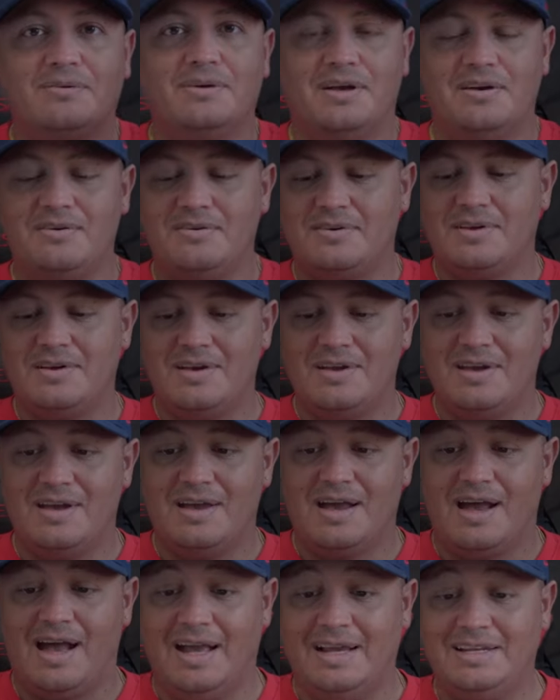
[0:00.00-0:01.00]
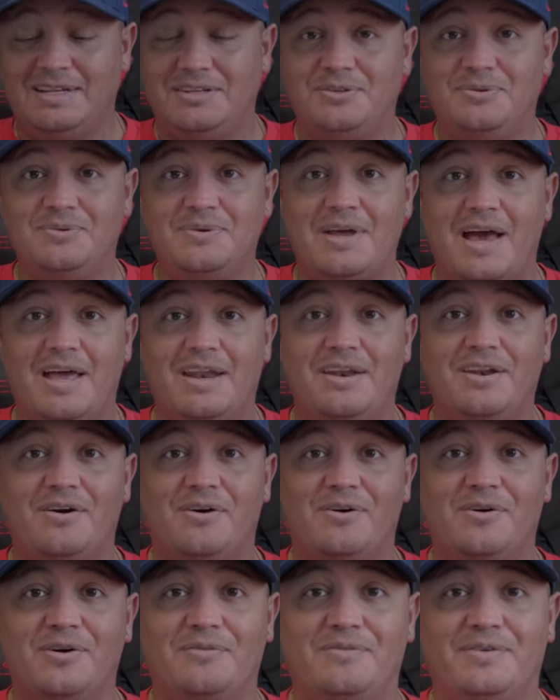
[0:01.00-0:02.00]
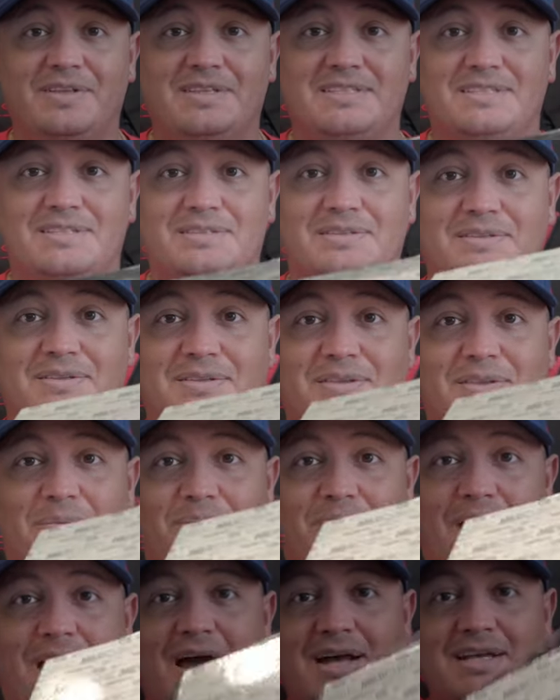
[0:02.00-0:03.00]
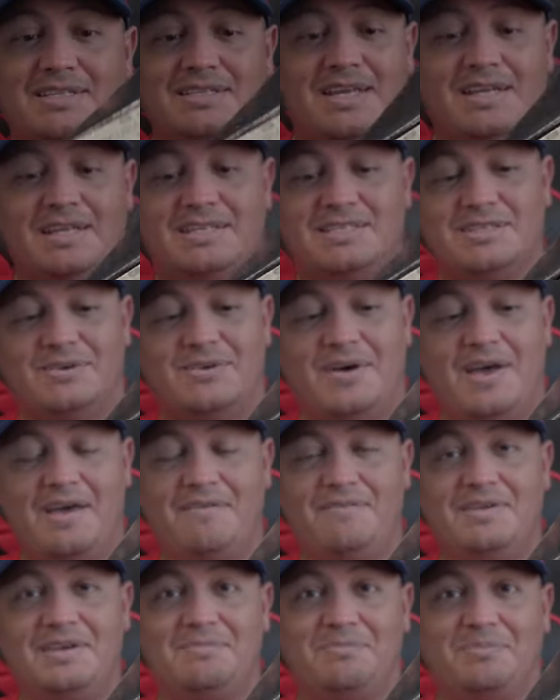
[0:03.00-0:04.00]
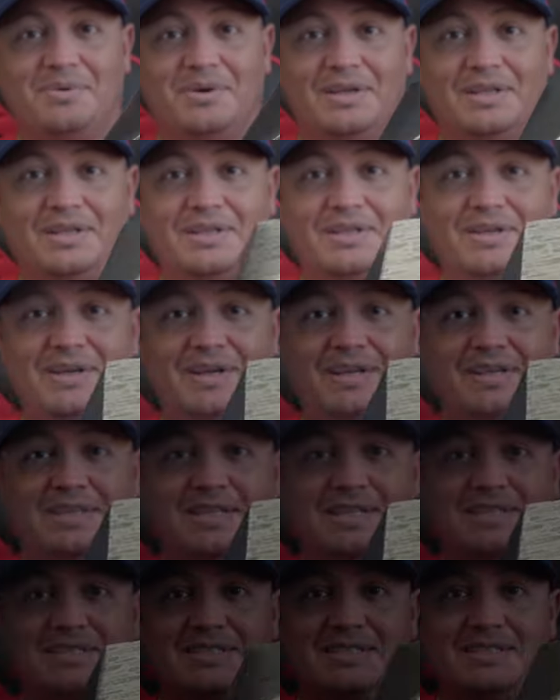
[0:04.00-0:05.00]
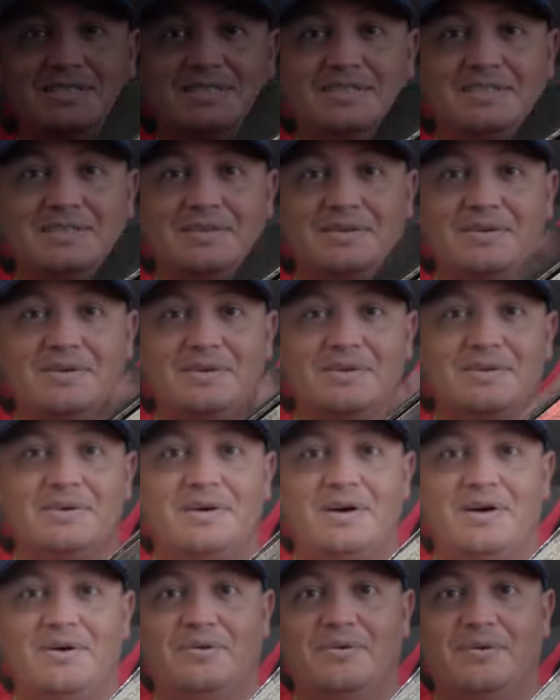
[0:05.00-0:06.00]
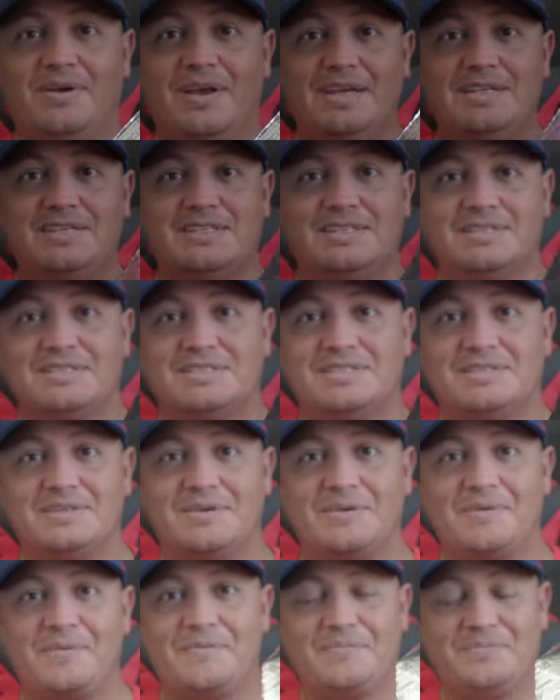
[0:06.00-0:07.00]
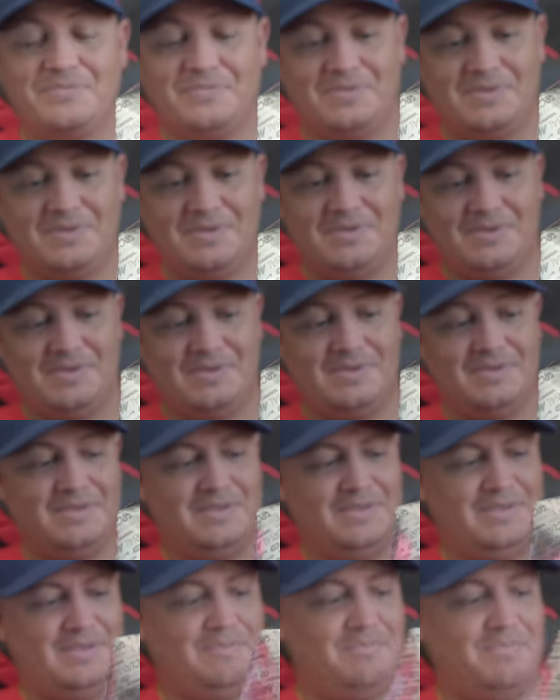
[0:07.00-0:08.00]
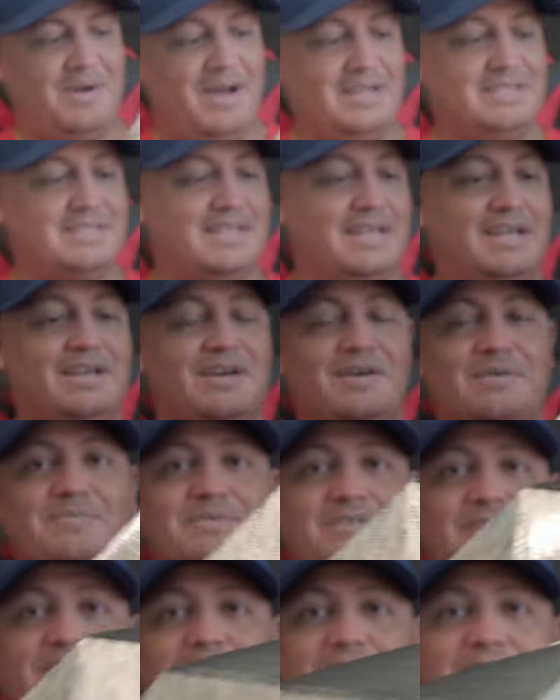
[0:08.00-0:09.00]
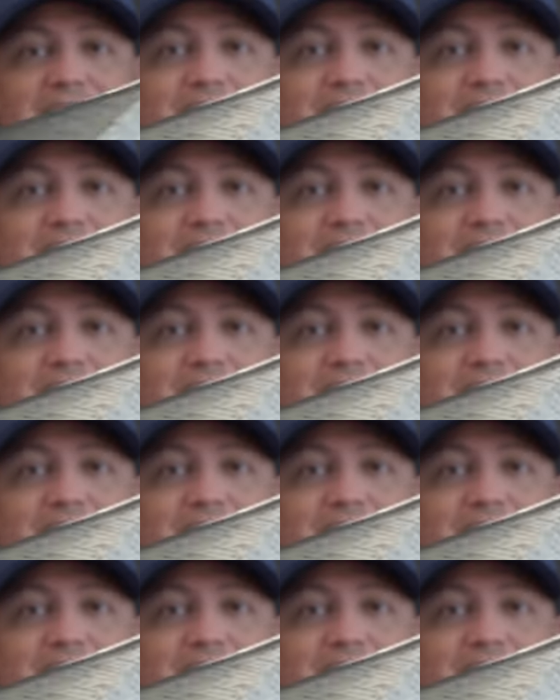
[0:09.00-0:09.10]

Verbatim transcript: we go. I do not know if it's the box that is so heavy, but look at this. This is outrageous. The box that it comes in,